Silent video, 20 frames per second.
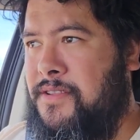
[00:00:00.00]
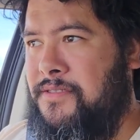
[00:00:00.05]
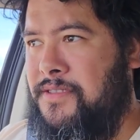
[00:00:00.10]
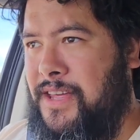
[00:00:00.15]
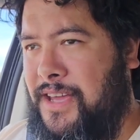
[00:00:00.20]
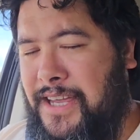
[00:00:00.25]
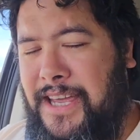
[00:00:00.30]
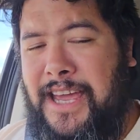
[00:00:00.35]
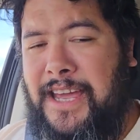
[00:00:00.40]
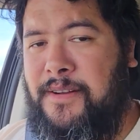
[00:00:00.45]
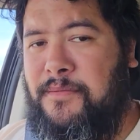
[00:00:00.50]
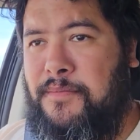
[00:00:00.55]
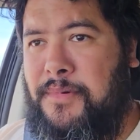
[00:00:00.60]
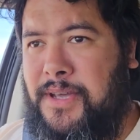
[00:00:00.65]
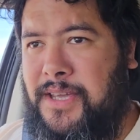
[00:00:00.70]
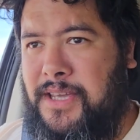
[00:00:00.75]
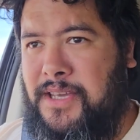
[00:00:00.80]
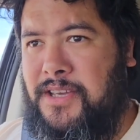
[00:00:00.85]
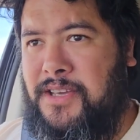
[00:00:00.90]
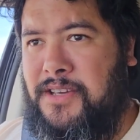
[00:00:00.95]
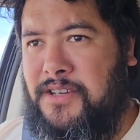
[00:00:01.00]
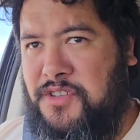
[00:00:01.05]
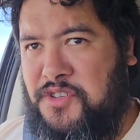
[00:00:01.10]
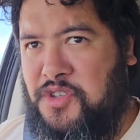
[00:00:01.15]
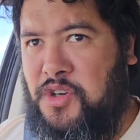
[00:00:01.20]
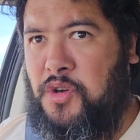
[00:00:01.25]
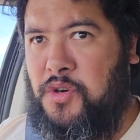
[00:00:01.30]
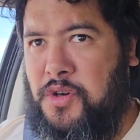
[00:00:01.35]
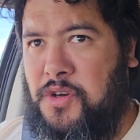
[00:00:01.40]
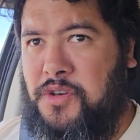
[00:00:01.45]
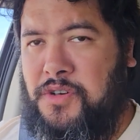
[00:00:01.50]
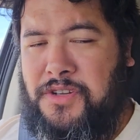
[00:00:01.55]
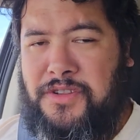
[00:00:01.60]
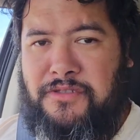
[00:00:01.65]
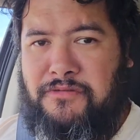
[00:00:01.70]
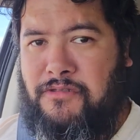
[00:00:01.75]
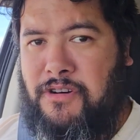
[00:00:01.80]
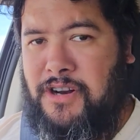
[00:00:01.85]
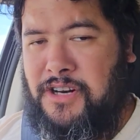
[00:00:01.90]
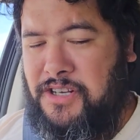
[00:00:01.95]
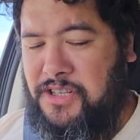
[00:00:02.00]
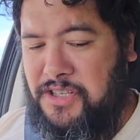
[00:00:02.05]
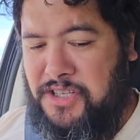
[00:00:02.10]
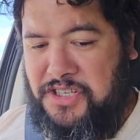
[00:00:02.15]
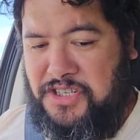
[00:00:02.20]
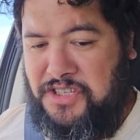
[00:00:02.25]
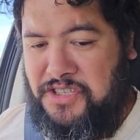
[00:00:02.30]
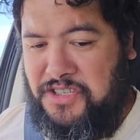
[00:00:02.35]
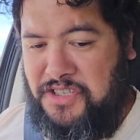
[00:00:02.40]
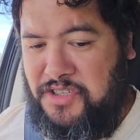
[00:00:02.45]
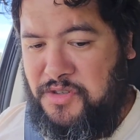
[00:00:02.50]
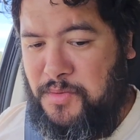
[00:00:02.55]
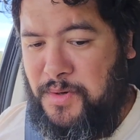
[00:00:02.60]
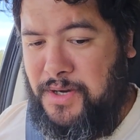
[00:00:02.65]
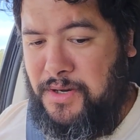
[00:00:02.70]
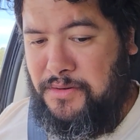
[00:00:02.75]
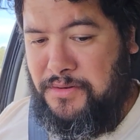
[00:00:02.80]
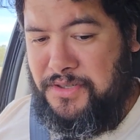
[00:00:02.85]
They can be soloed in the right conditions as well.